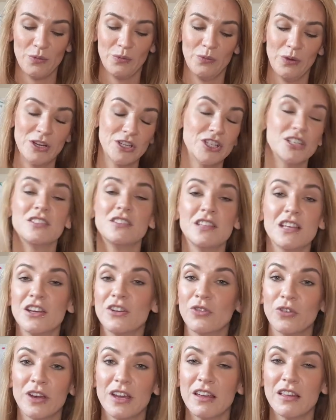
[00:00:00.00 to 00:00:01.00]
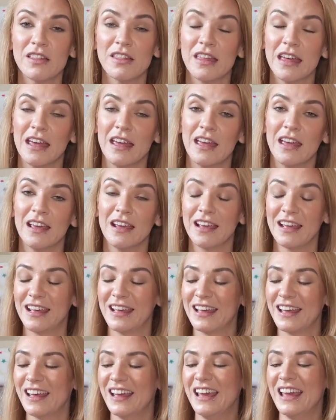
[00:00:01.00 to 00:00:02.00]
which is the annoying
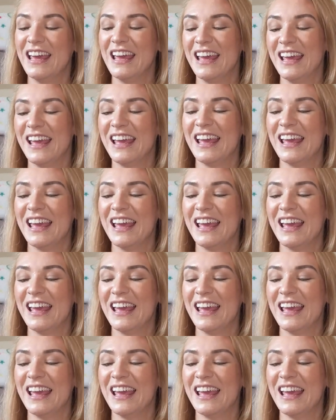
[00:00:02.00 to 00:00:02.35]
thing,